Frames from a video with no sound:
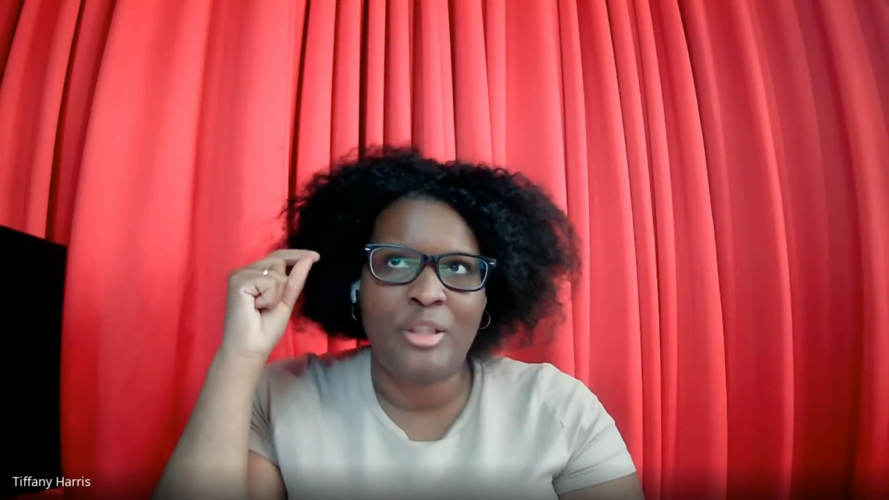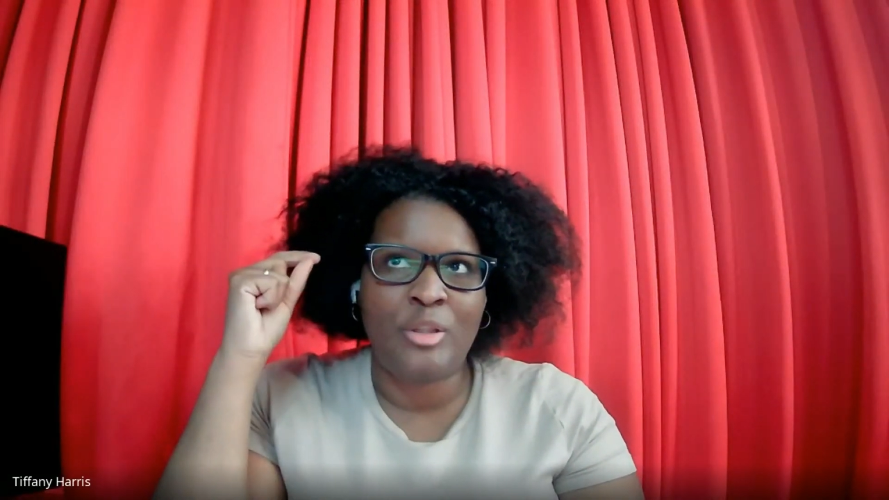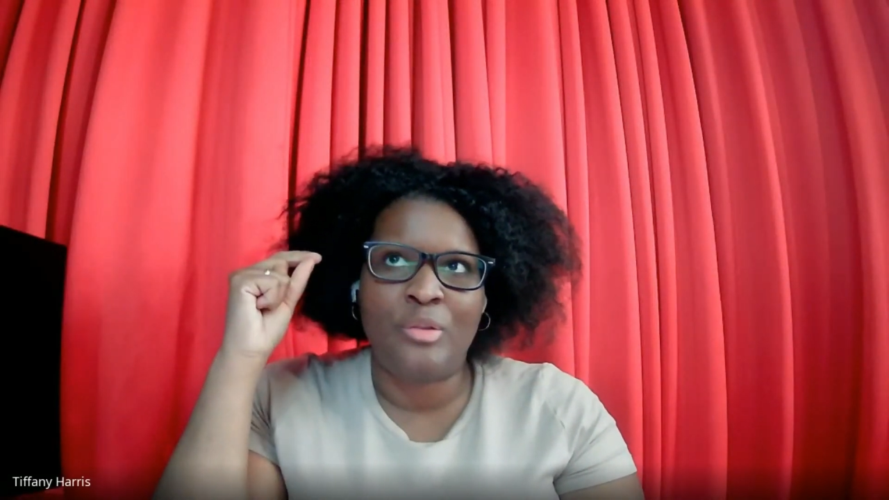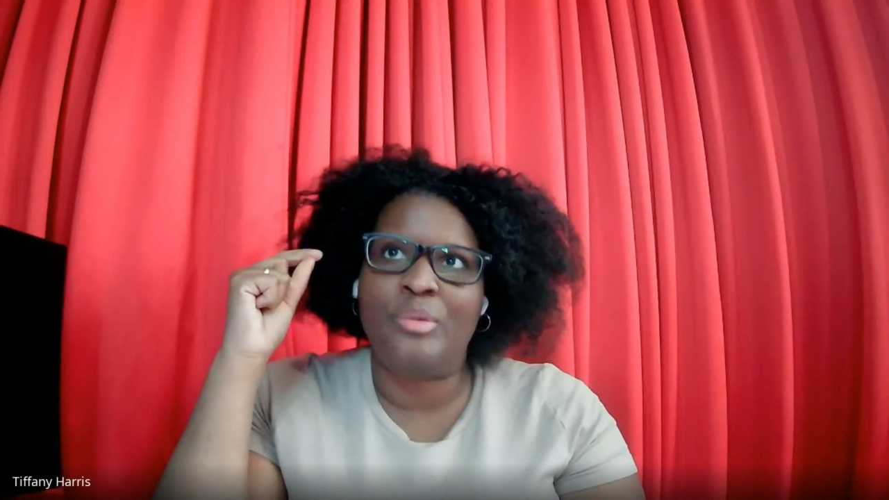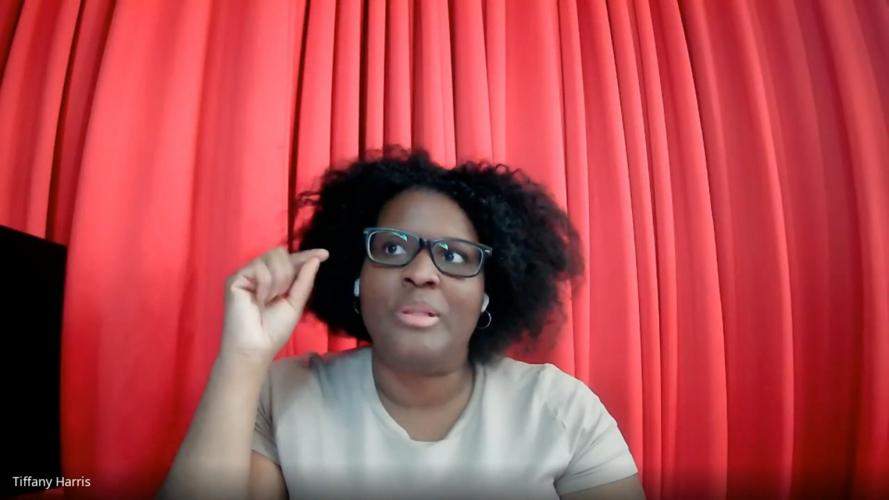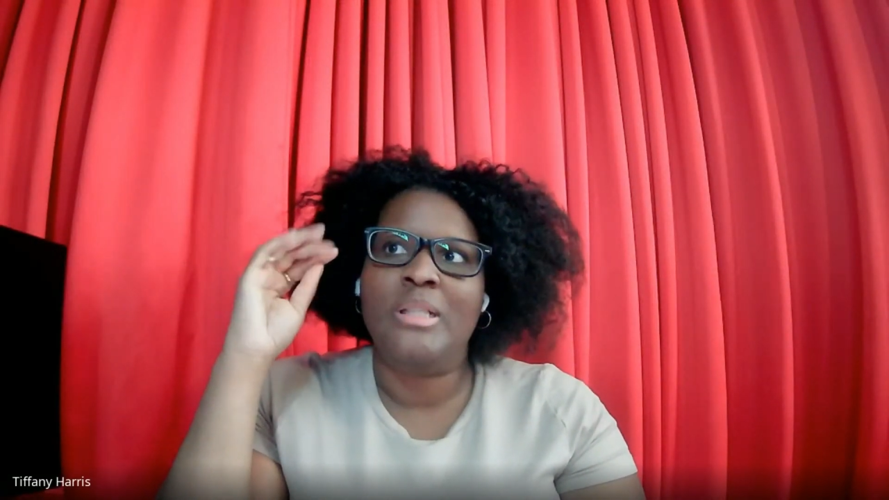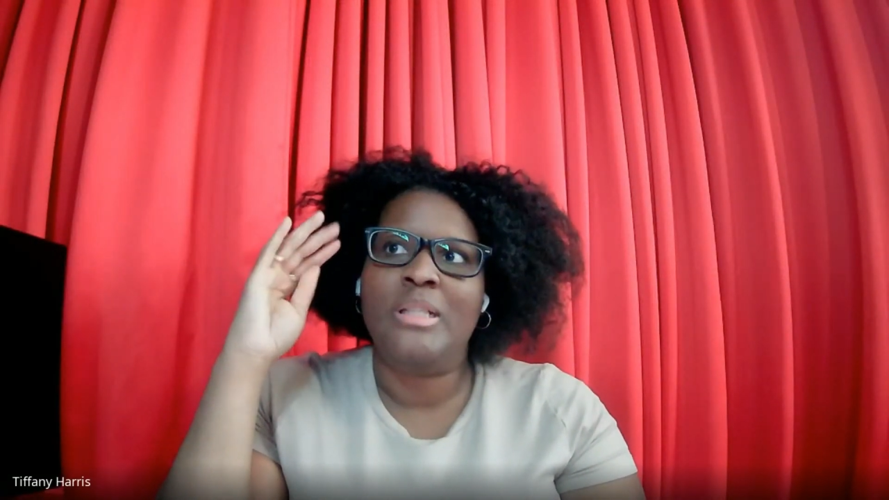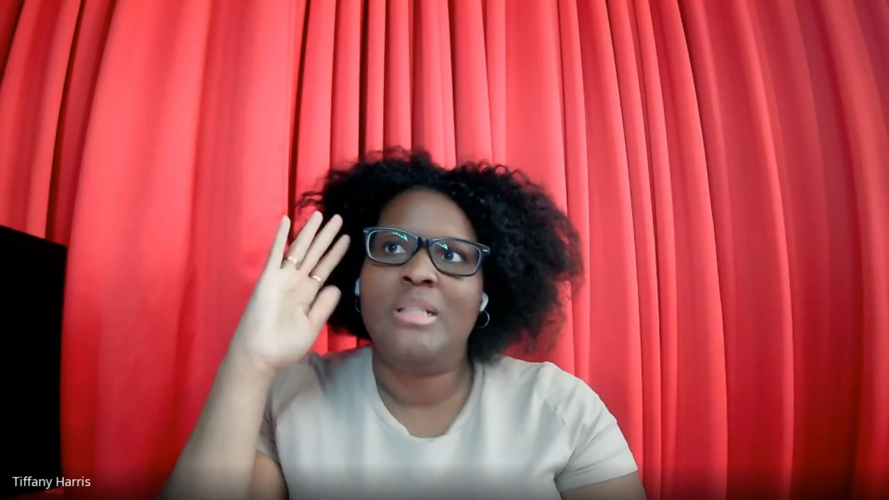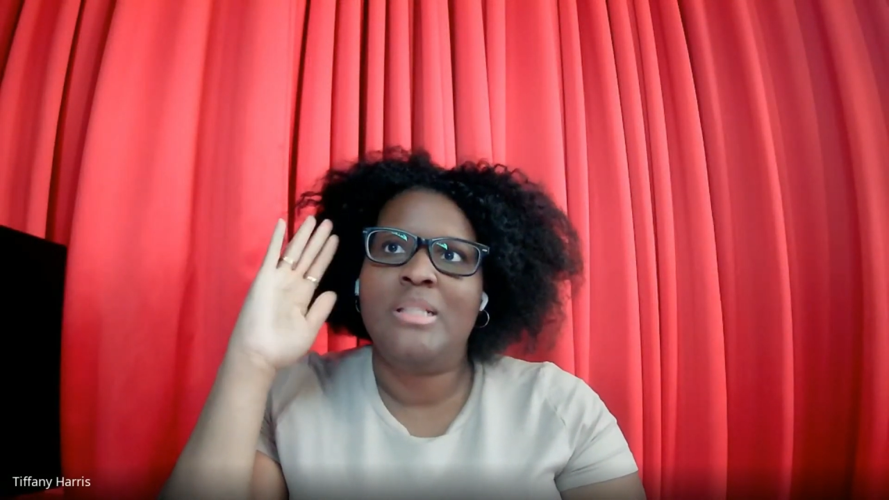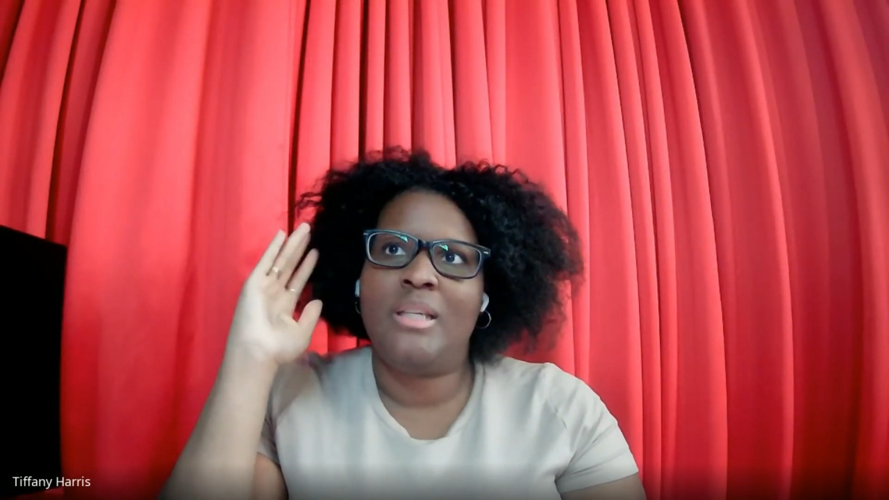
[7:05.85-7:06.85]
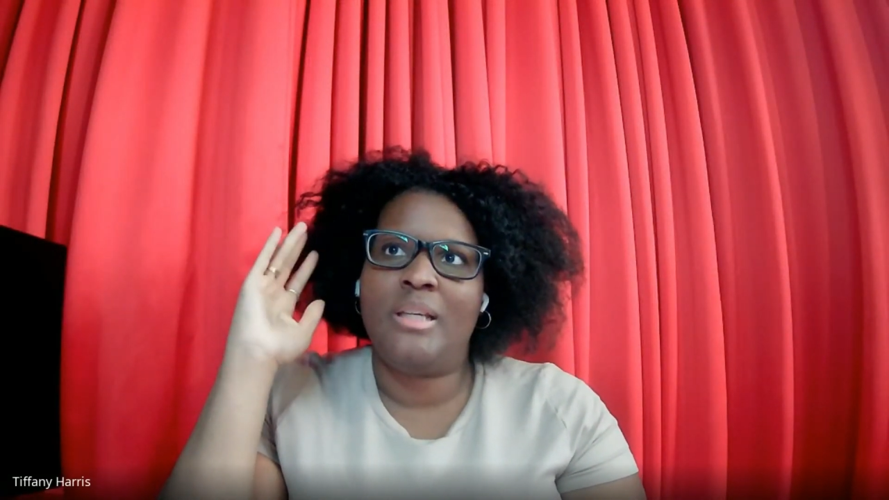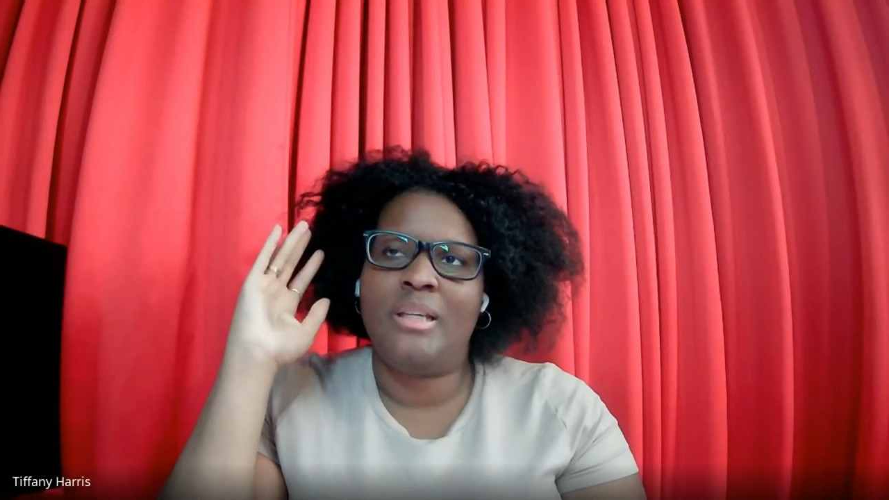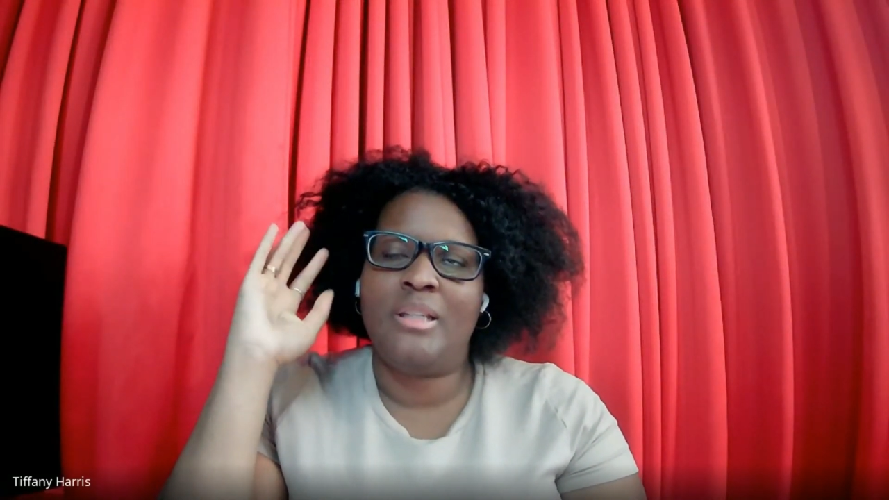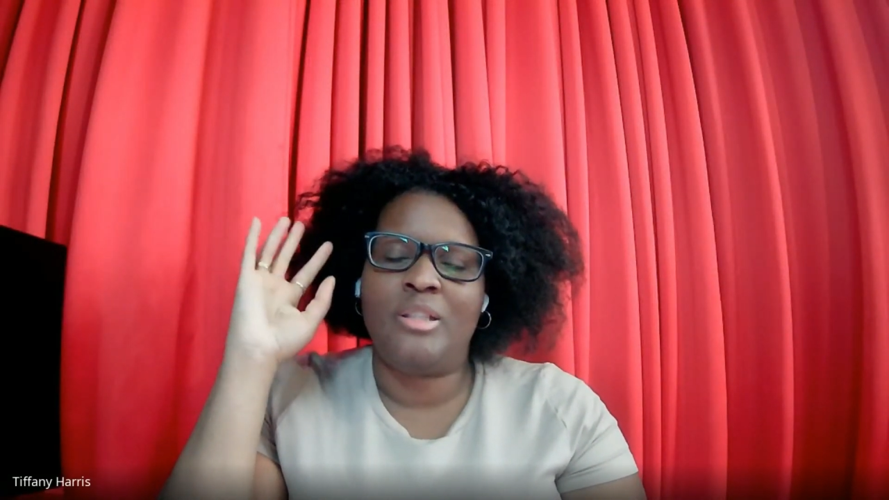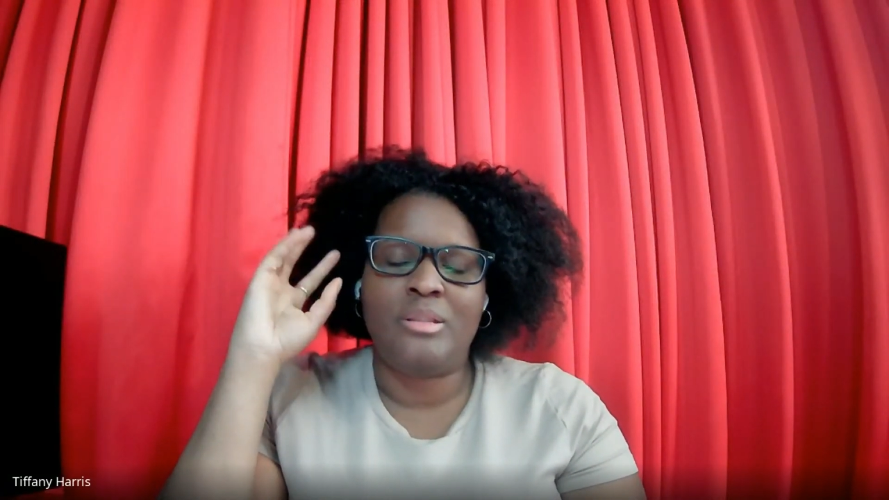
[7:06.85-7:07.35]
you
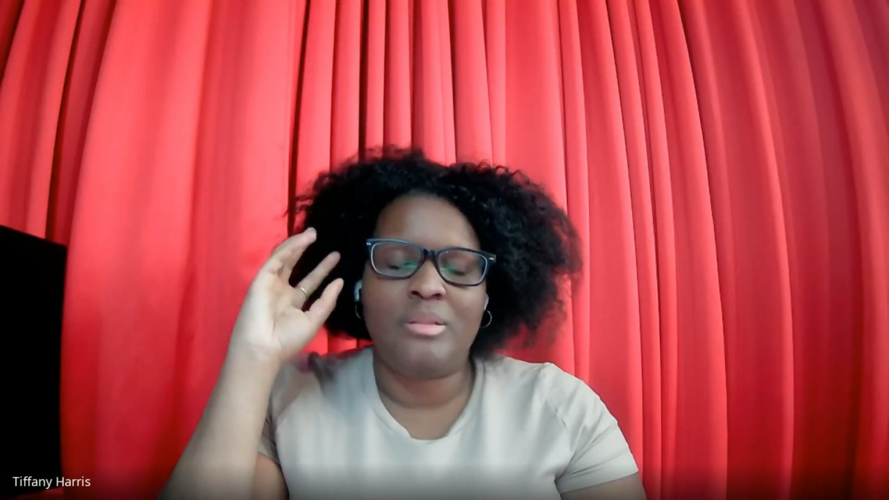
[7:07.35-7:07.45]
to